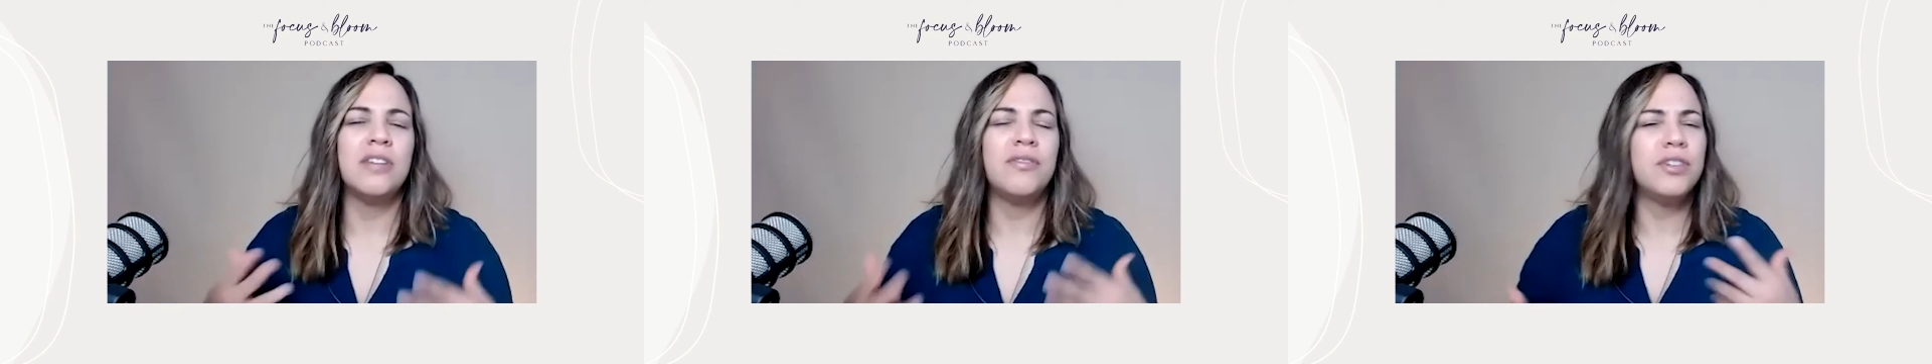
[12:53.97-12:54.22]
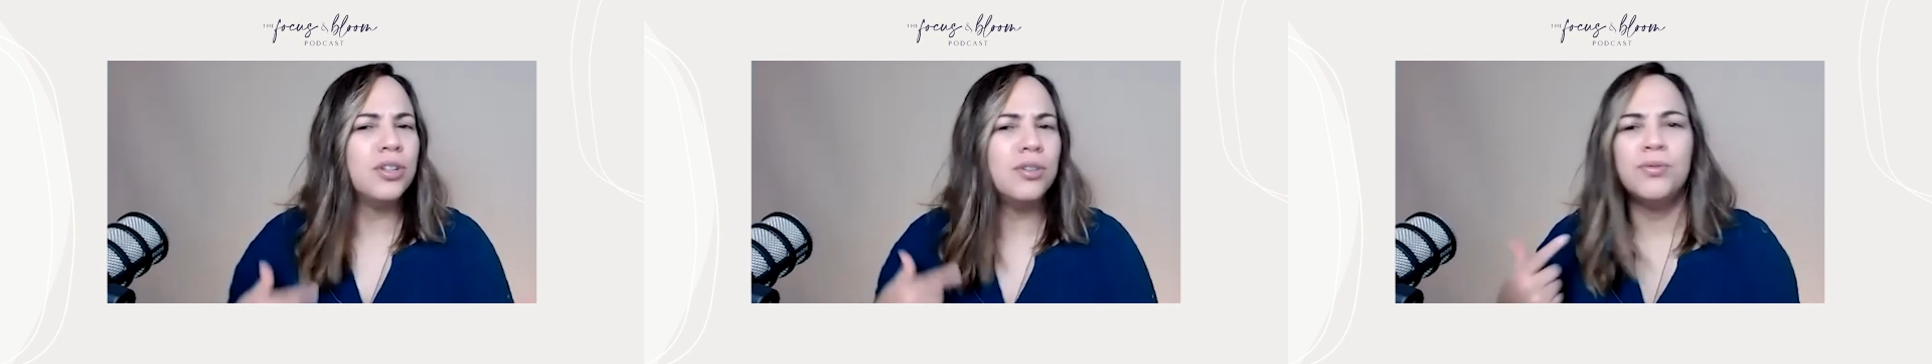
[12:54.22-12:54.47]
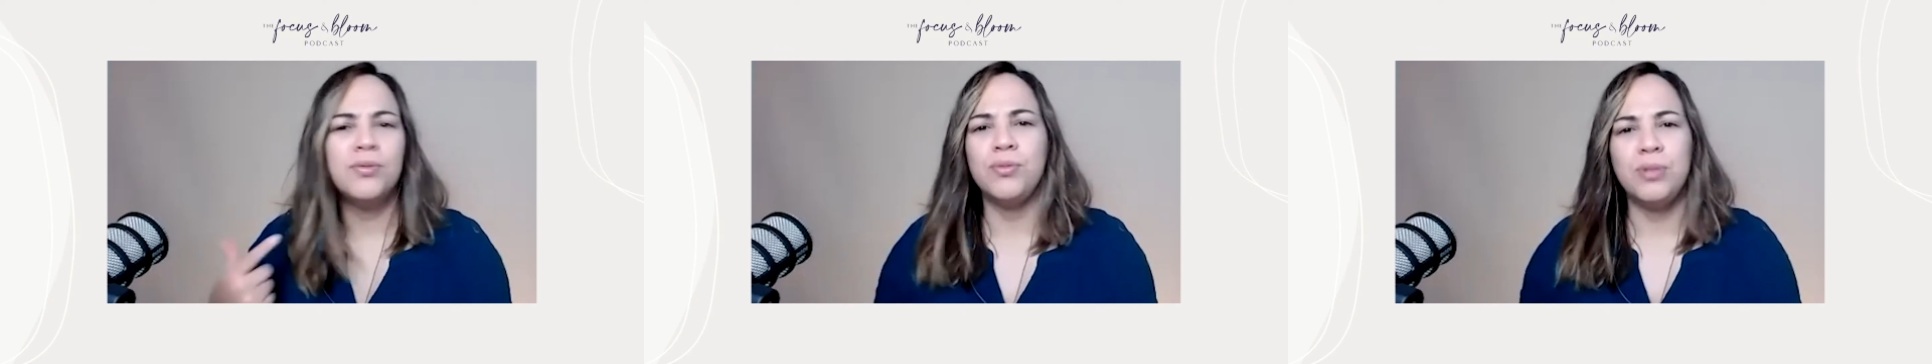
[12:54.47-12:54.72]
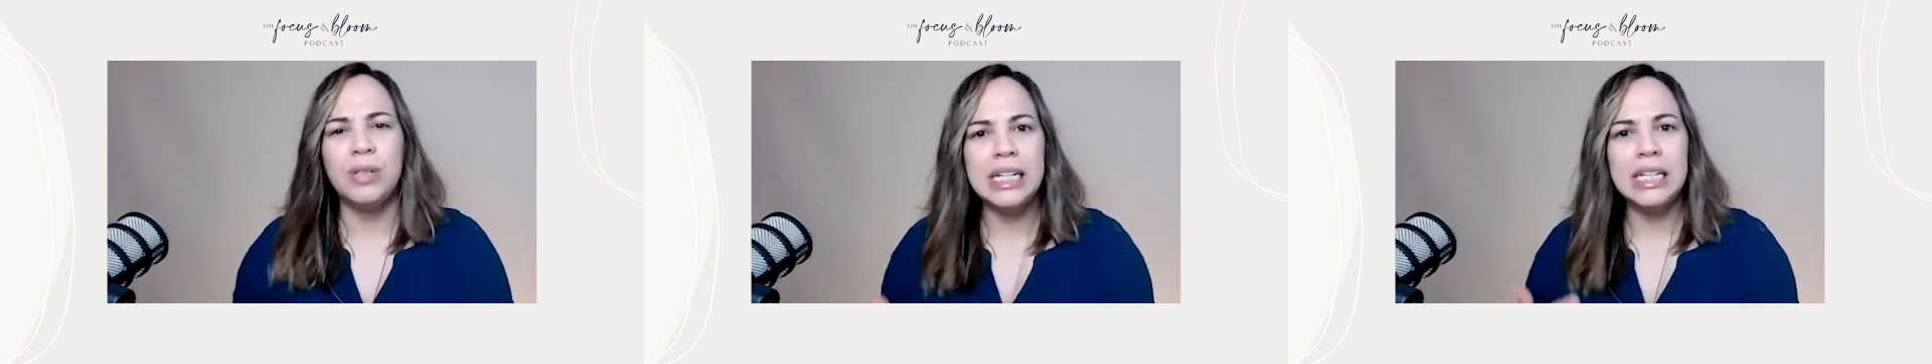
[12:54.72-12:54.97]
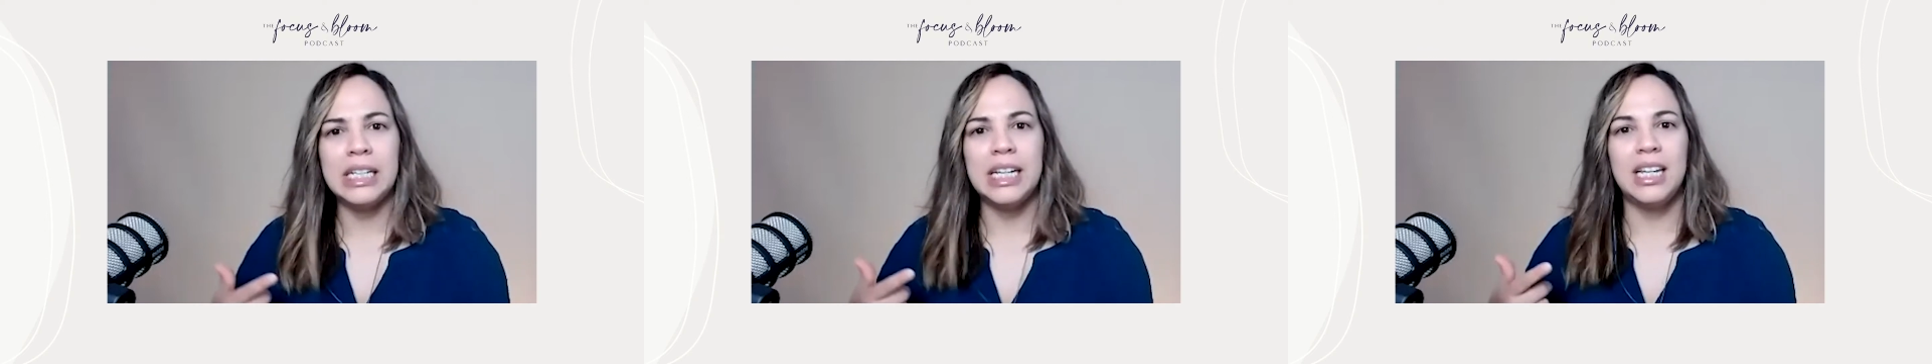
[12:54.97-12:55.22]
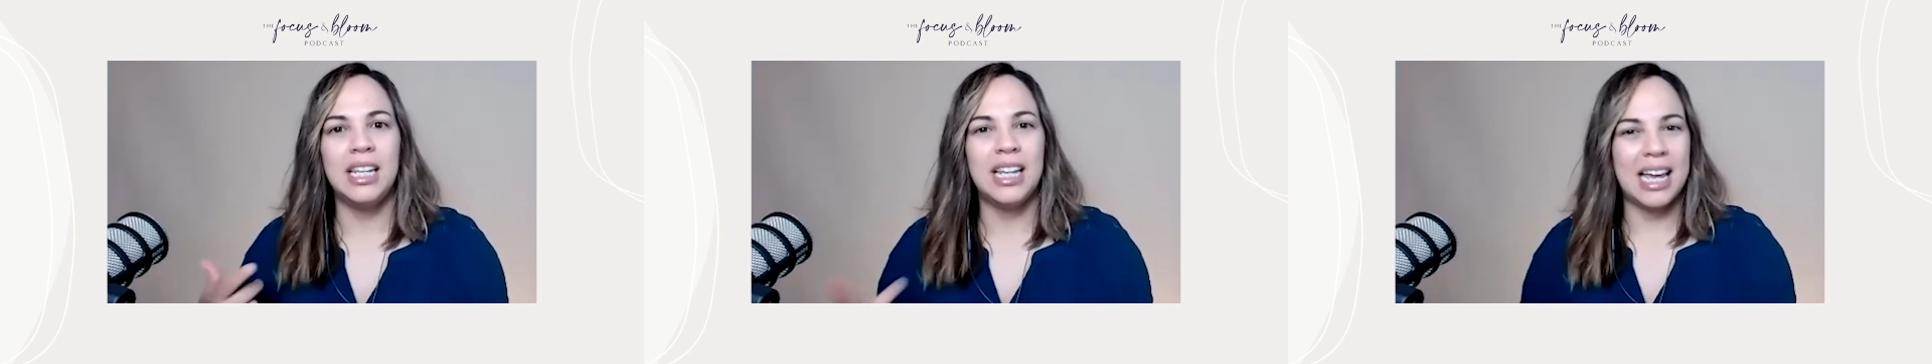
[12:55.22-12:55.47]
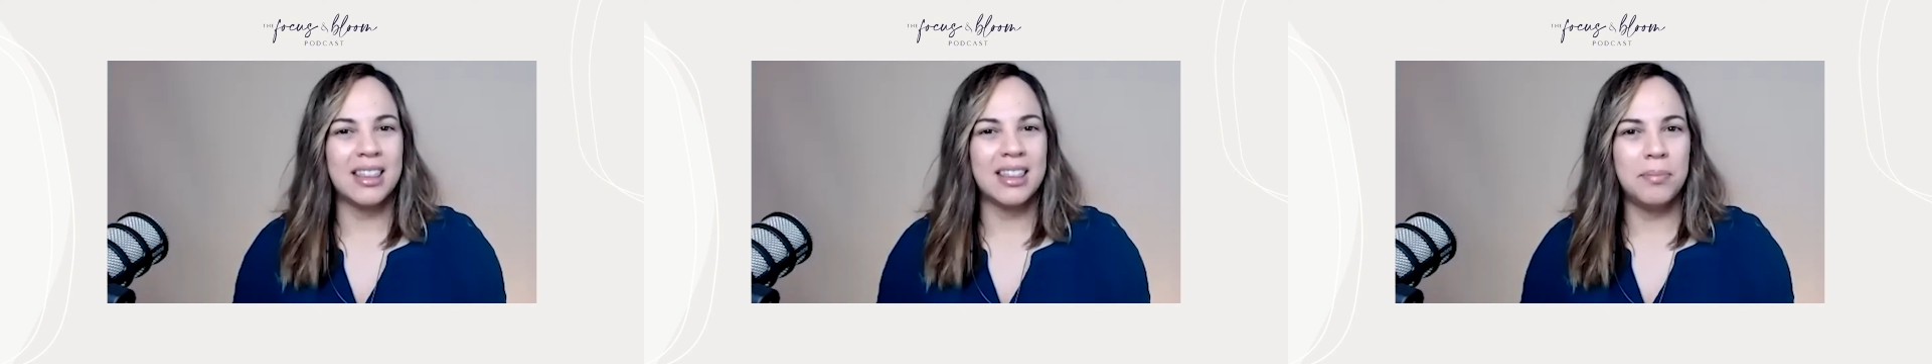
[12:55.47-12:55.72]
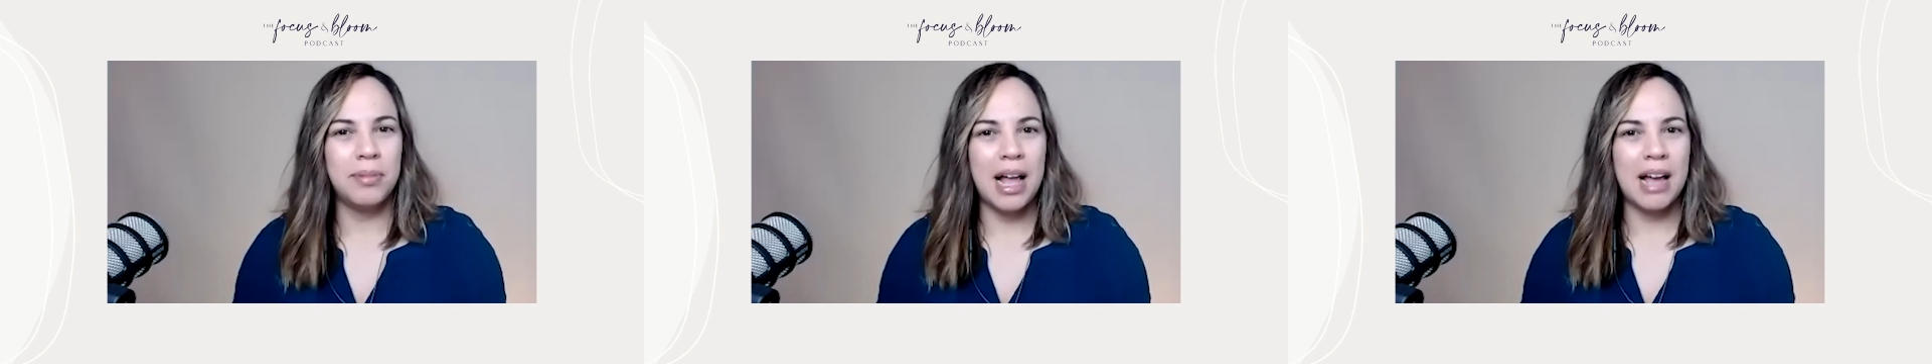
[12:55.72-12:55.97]
if you don't really like the
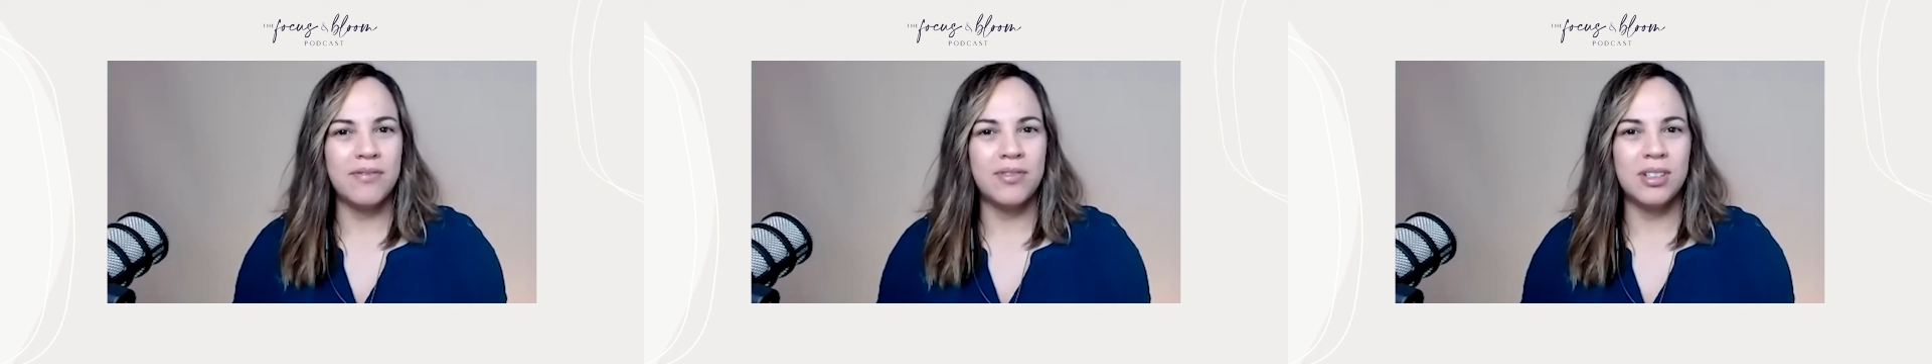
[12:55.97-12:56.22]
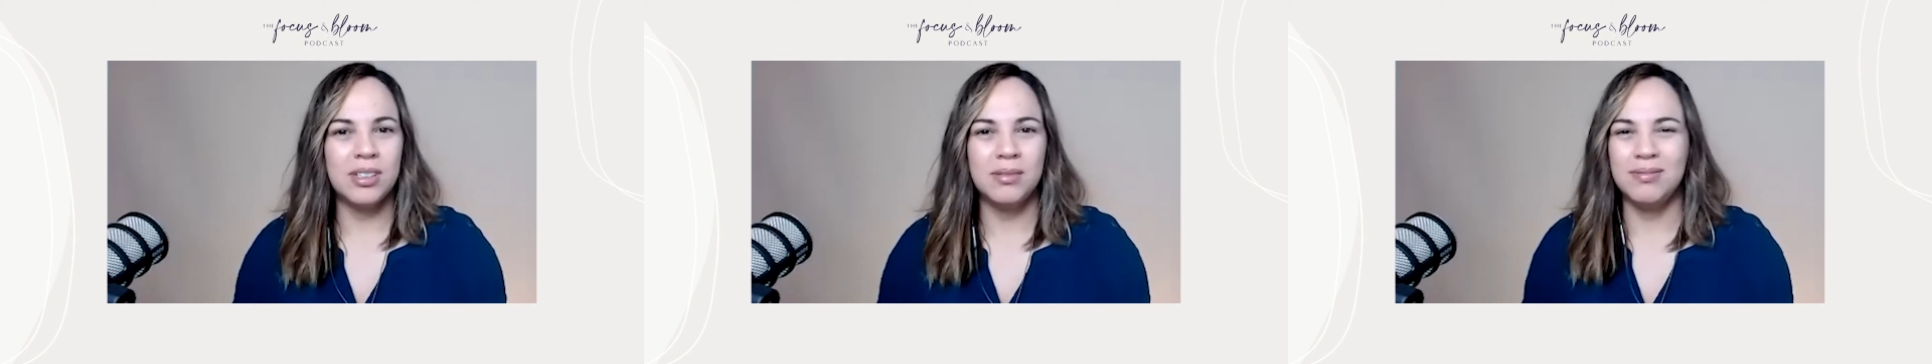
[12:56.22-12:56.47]
platform,